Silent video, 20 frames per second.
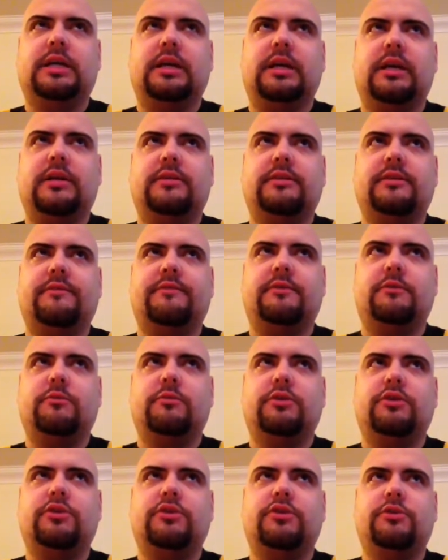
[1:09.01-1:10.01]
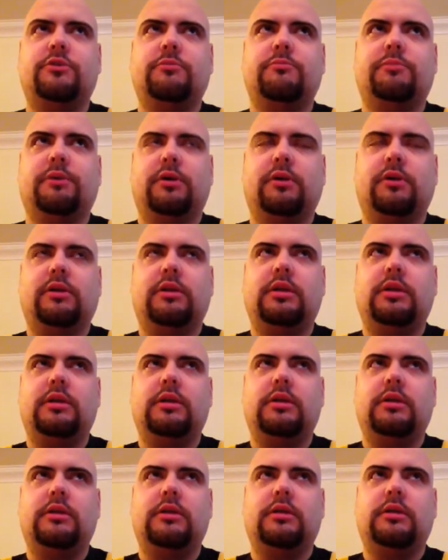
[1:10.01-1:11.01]
as if it was too
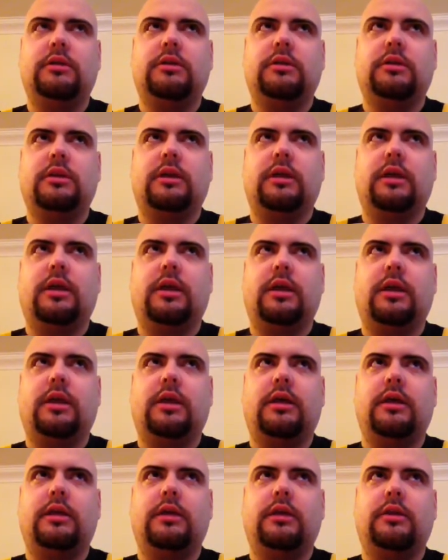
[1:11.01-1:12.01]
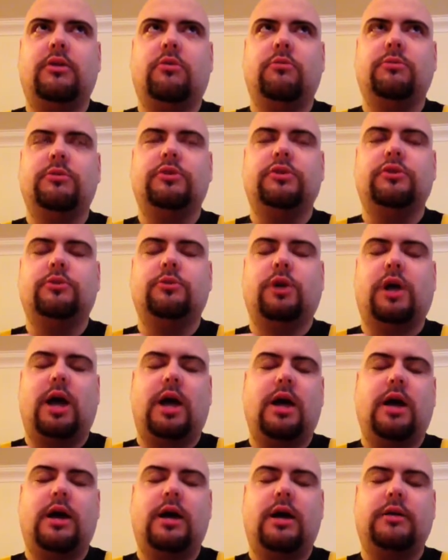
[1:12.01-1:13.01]
bulky and almost too
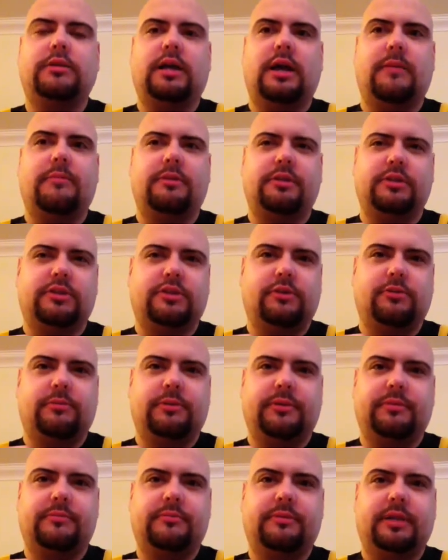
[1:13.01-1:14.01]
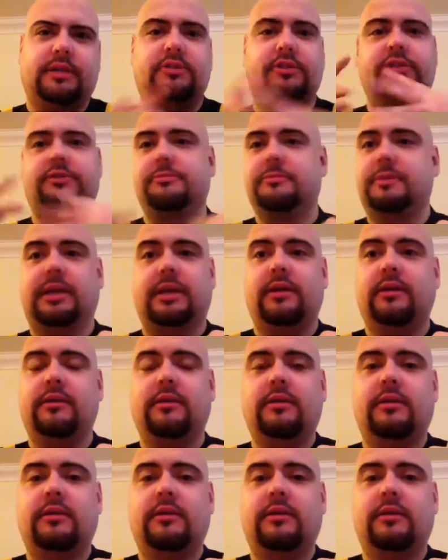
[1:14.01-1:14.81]
uh, time consuming. That's just me.